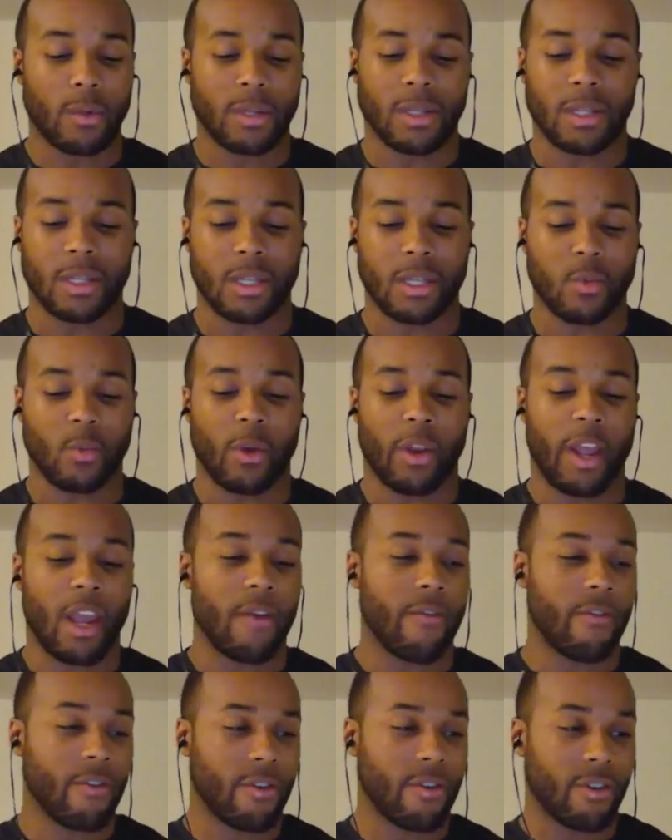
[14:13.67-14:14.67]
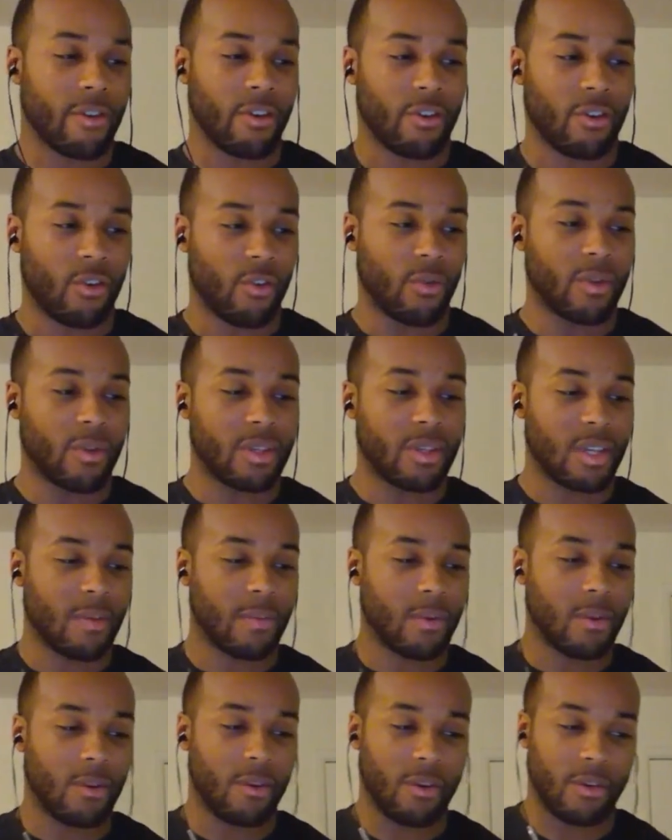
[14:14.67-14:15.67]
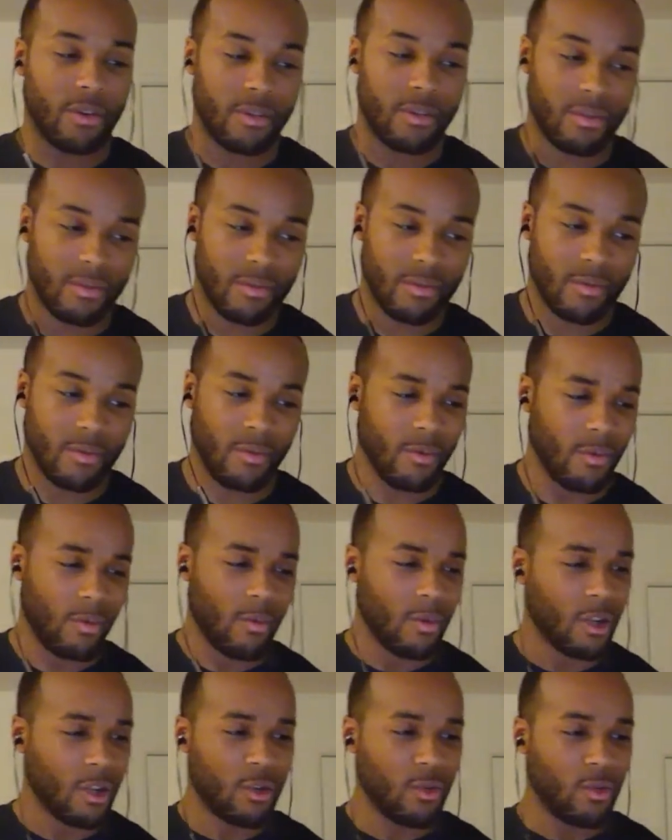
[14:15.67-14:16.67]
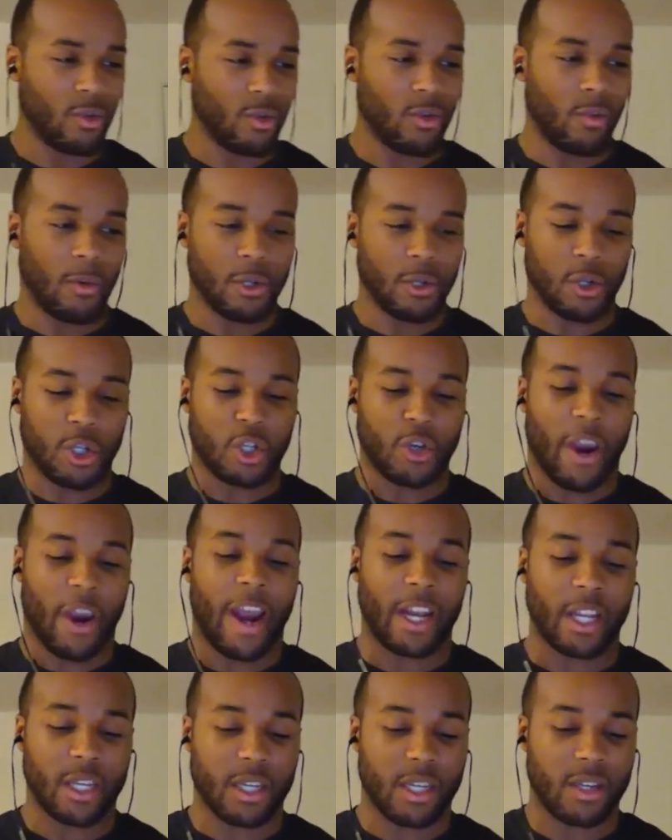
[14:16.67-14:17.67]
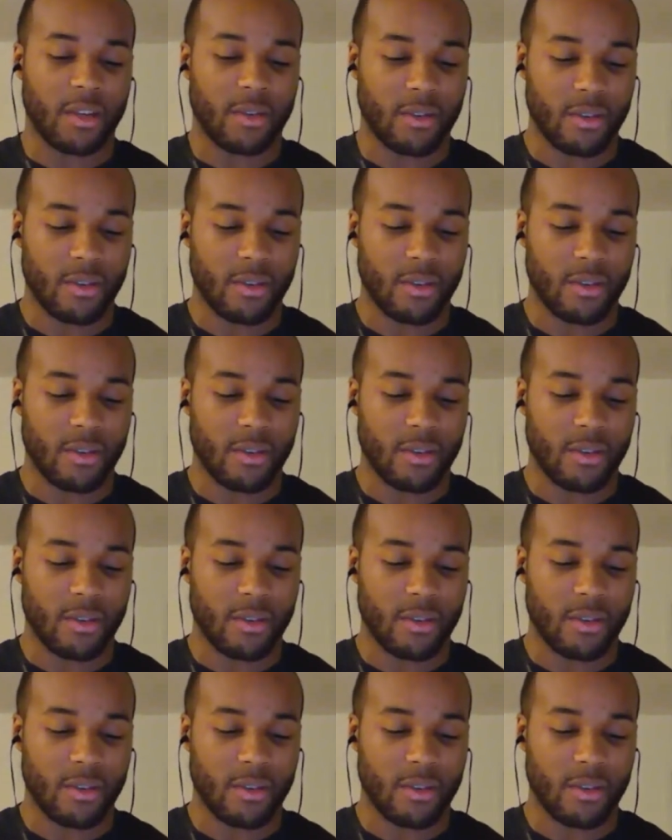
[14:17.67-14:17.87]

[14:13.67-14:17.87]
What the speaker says: Is it just whenever you're doing something, or what do you do? What's your strategy?